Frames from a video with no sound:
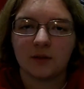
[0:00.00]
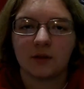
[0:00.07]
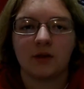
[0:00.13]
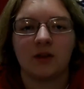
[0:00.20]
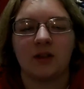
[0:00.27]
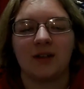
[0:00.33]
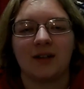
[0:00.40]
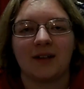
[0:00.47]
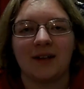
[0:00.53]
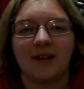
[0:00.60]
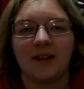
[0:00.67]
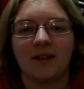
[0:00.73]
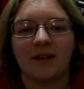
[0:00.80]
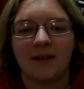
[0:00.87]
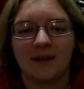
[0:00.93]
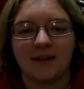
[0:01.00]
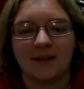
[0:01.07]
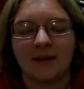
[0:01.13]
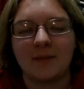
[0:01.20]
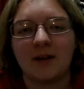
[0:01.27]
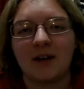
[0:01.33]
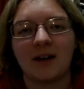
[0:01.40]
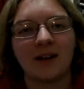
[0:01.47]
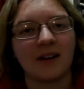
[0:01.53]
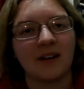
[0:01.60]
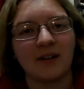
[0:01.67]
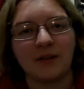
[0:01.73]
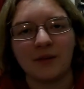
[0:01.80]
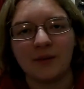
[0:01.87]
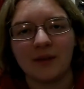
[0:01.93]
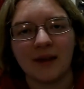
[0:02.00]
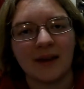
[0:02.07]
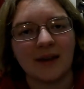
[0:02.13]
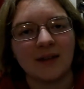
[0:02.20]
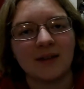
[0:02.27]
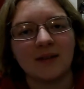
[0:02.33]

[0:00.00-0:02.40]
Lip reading: or looking at things. I'm not gonna do that.